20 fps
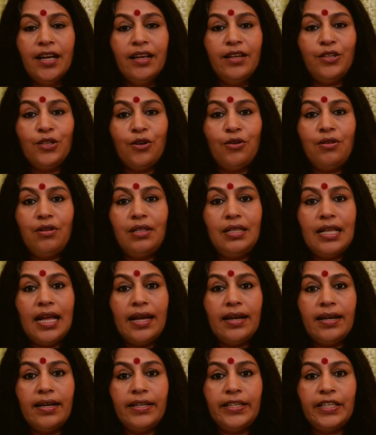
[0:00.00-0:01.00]
So
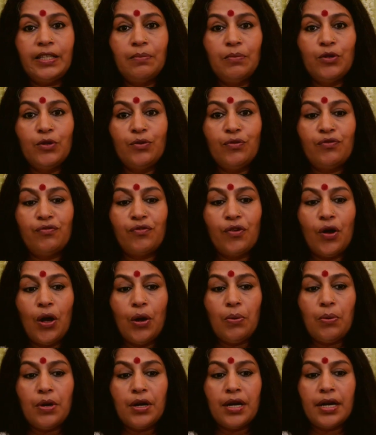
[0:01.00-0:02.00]
let us move
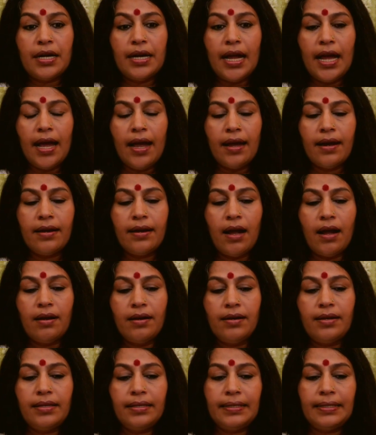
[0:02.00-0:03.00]
forward and
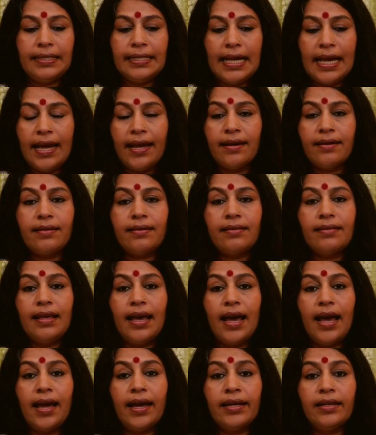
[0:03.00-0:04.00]
understand
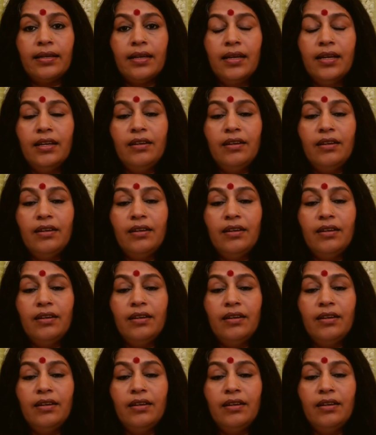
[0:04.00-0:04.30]
that